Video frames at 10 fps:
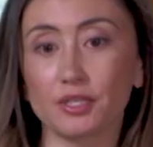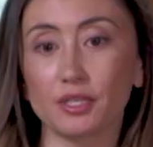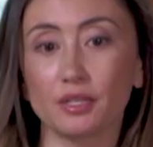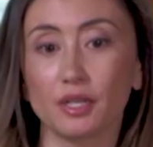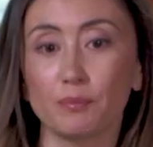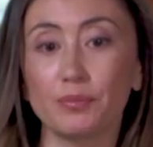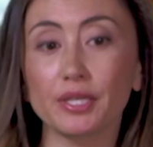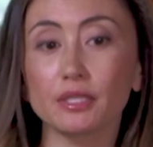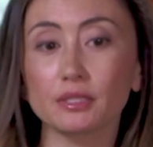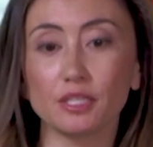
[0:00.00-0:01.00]
The
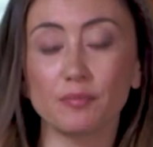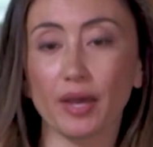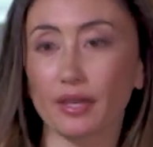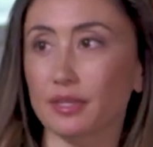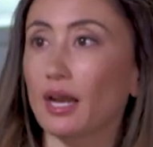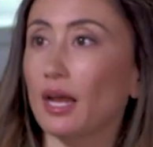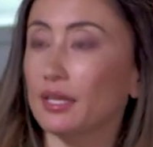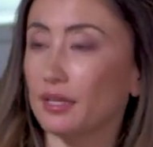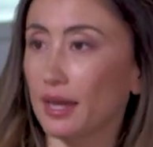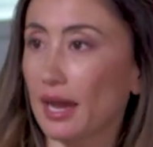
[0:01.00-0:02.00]
biggest impact that I
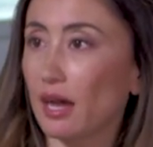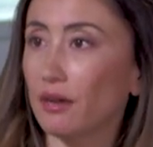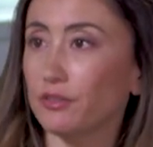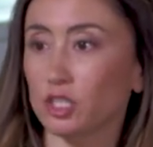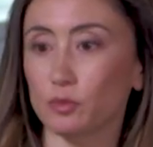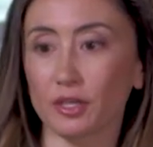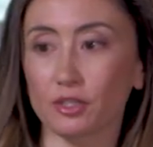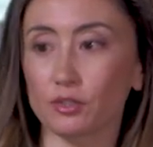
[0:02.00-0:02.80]
can have is by